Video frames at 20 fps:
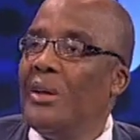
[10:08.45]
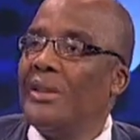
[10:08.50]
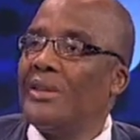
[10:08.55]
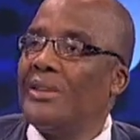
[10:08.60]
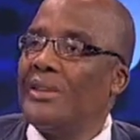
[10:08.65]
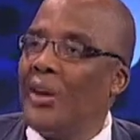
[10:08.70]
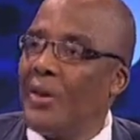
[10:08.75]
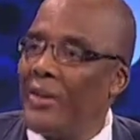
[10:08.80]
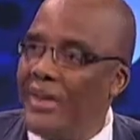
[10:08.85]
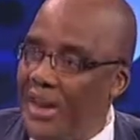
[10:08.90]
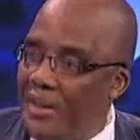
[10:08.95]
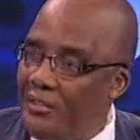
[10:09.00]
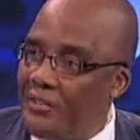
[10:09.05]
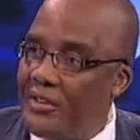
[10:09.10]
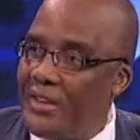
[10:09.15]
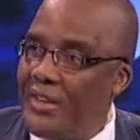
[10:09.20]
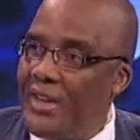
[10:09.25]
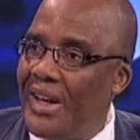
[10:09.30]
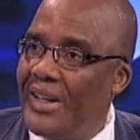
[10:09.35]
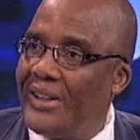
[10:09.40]
South
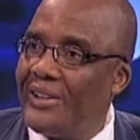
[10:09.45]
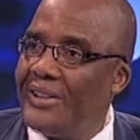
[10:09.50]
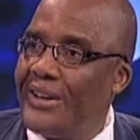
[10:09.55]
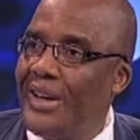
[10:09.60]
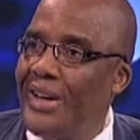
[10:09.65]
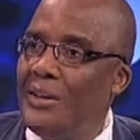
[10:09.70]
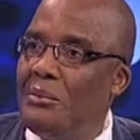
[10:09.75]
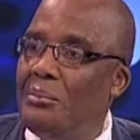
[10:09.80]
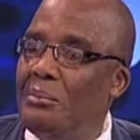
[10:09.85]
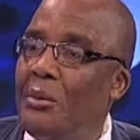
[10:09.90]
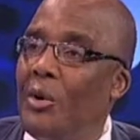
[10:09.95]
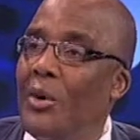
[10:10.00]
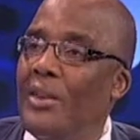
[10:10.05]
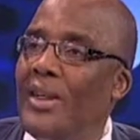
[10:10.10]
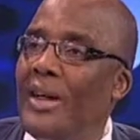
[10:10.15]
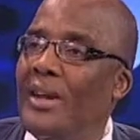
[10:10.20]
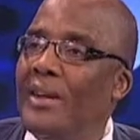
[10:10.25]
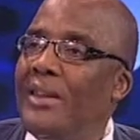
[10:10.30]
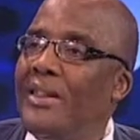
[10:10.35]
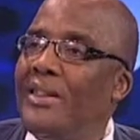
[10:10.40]
Africa is running more
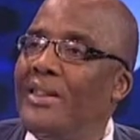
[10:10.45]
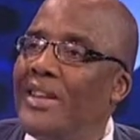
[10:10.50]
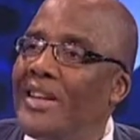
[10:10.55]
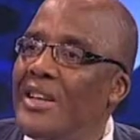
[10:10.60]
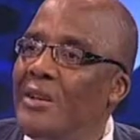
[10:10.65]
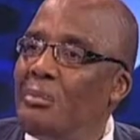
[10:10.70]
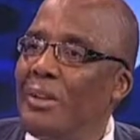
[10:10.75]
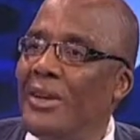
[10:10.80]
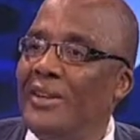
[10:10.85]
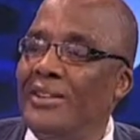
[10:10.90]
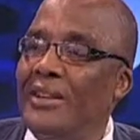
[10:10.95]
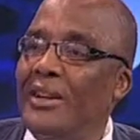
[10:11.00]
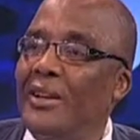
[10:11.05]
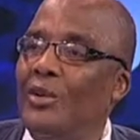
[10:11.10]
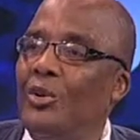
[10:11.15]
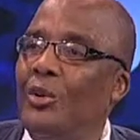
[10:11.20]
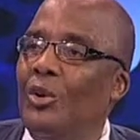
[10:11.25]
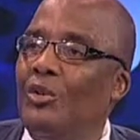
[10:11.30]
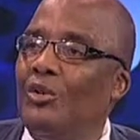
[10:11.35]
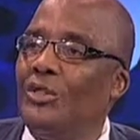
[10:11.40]
than
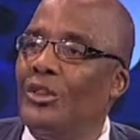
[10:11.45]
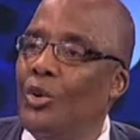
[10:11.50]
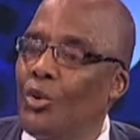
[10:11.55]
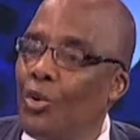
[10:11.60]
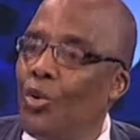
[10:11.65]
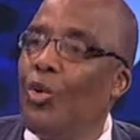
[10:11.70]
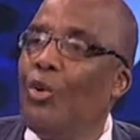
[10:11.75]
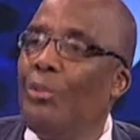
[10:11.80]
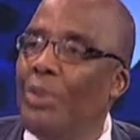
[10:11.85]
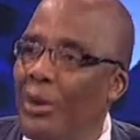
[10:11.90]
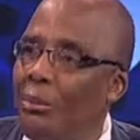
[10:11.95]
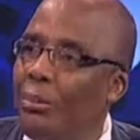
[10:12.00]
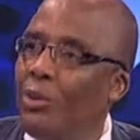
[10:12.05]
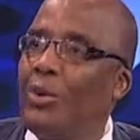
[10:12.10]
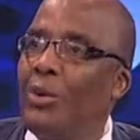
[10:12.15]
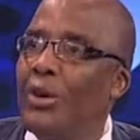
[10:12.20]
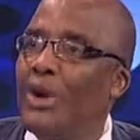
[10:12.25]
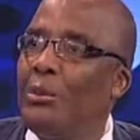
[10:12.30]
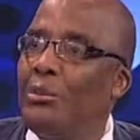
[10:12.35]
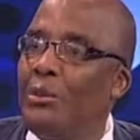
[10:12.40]
30% of the global
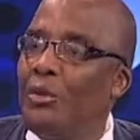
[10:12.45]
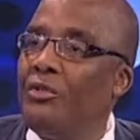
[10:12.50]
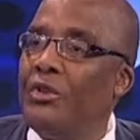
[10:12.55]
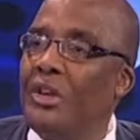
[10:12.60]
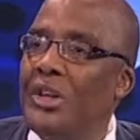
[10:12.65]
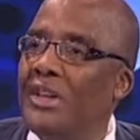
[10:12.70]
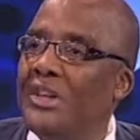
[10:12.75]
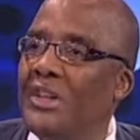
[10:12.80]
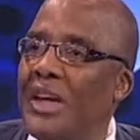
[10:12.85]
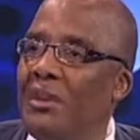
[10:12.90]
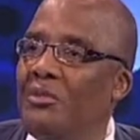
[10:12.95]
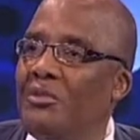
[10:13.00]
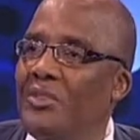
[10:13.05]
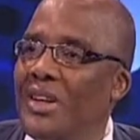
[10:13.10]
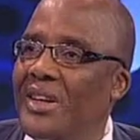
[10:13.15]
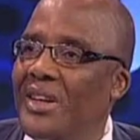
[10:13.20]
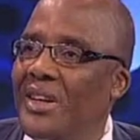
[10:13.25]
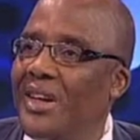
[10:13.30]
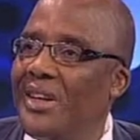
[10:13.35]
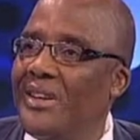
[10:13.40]
program of HIV
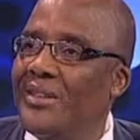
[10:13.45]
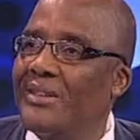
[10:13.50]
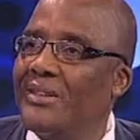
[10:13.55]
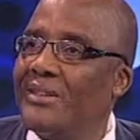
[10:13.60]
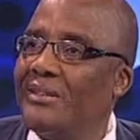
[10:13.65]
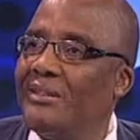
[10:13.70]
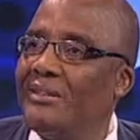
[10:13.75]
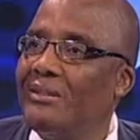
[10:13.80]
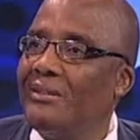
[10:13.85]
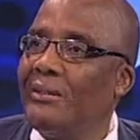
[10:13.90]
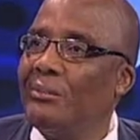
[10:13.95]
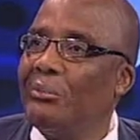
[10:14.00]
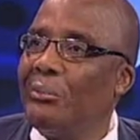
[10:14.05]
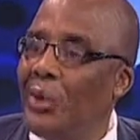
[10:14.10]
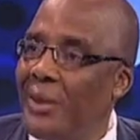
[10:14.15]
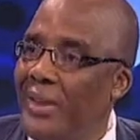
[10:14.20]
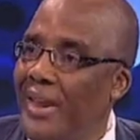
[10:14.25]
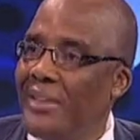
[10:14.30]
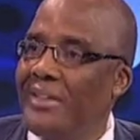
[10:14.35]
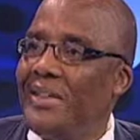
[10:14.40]
and AIDS.
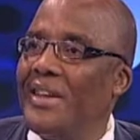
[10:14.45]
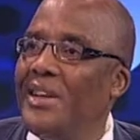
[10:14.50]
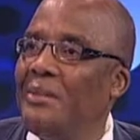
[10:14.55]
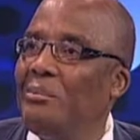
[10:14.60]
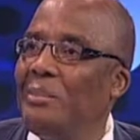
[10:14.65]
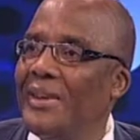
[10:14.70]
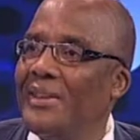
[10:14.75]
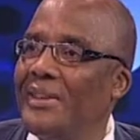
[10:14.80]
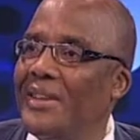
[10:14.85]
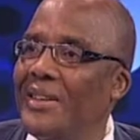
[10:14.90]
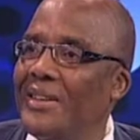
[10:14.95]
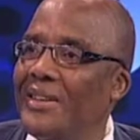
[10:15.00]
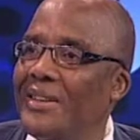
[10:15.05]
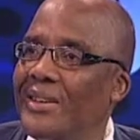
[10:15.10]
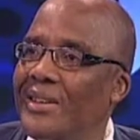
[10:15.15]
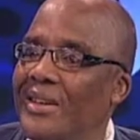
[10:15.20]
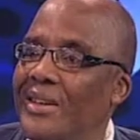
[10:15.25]
More than 30%.